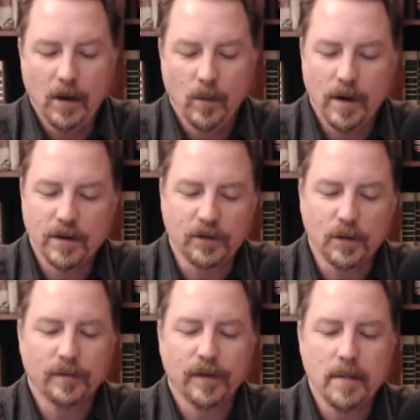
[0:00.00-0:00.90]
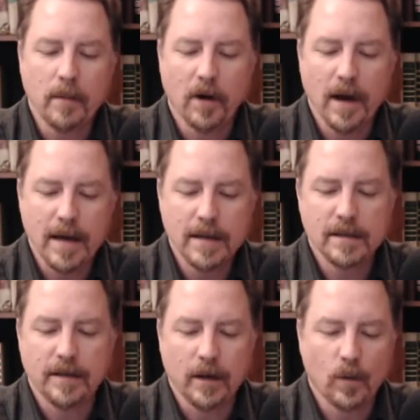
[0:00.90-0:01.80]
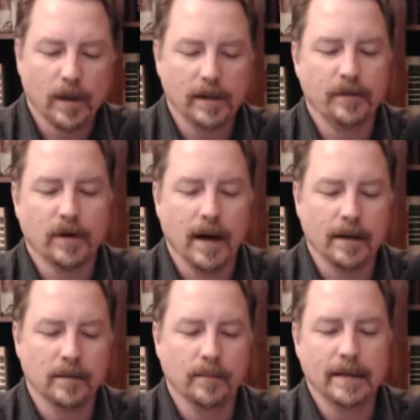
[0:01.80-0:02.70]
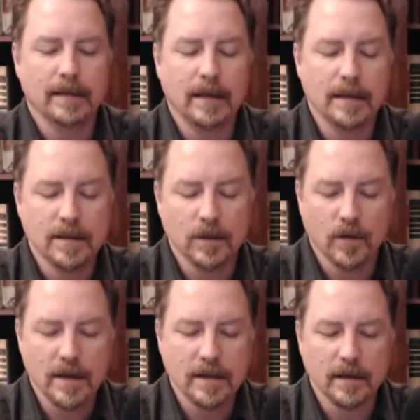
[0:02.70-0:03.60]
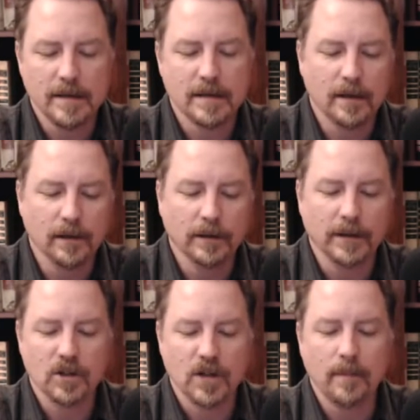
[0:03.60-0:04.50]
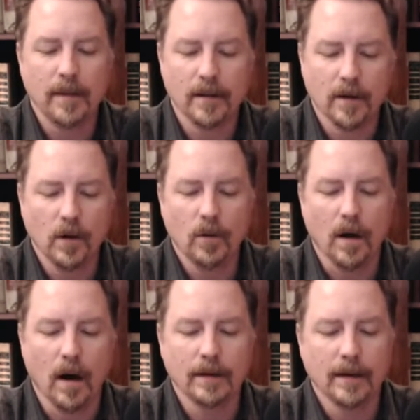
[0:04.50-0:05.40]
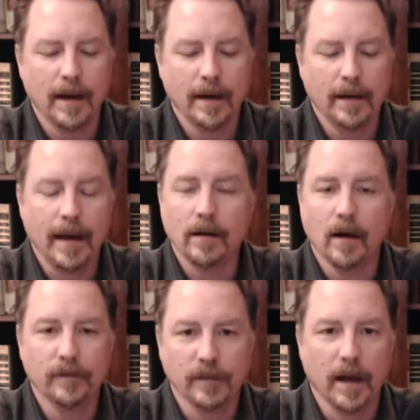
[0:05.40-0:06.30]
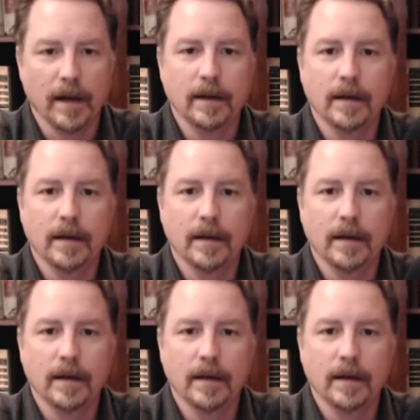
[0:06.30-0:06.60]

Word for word: where it's dutifully memorized, then quickly forgotten by teens increasingly skilled at shaping their own online and offline